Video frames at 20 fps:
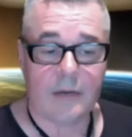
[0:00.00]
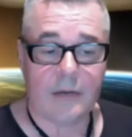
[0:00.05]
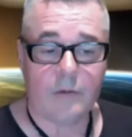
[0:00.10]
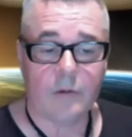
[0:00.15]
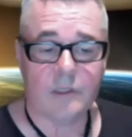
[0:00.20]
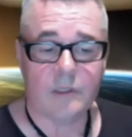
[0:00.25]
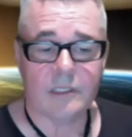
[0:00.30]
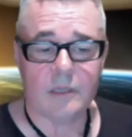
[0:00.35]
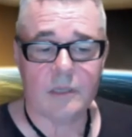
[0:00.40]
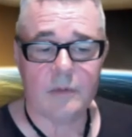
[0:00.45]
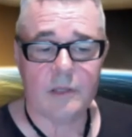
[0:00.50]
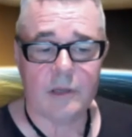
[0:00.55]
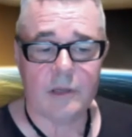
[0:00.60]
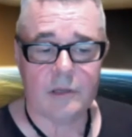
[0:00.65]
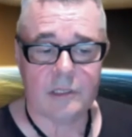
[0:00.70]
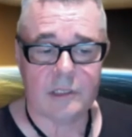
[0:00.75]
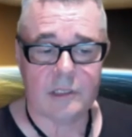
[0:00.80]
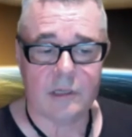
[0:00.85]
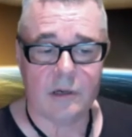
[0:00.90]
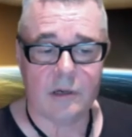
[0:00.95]
some of
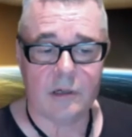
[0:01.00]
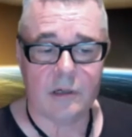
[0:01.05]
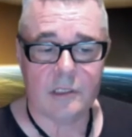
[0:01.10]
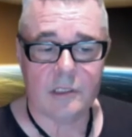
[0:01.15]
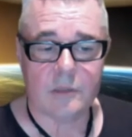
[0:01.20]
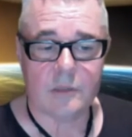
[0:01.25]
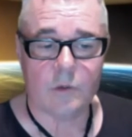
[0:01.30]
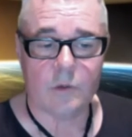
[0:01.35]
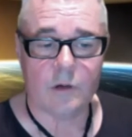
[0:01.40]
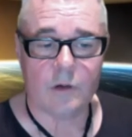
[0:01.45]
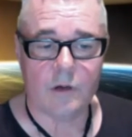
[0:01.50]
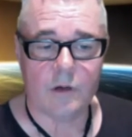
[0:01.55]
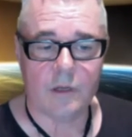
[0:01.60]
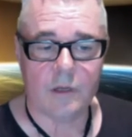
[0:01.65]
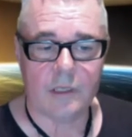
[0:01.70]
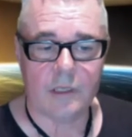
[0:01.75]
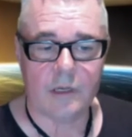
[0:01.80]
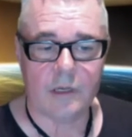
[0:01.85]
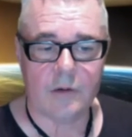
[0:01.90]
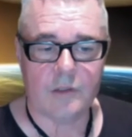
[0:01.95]
those songs were,
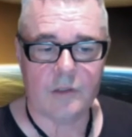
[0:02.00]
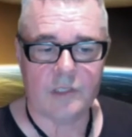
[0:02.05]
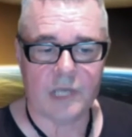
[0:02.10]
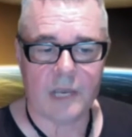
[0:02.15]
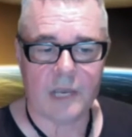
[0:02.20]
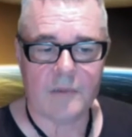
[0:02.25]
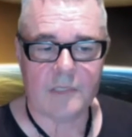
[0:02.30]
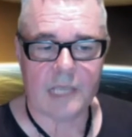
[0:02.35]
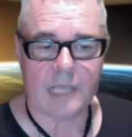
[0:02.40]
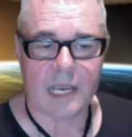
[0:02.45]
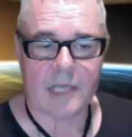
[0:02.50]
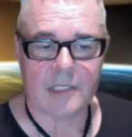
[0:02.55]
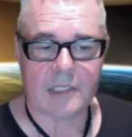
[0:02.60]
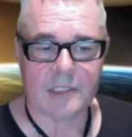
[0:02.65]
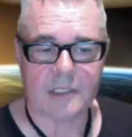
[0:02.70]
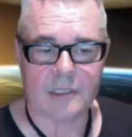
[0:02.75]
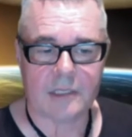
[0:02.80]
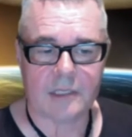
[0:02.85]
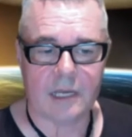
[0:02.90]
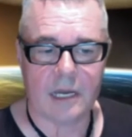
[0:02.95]
James Ash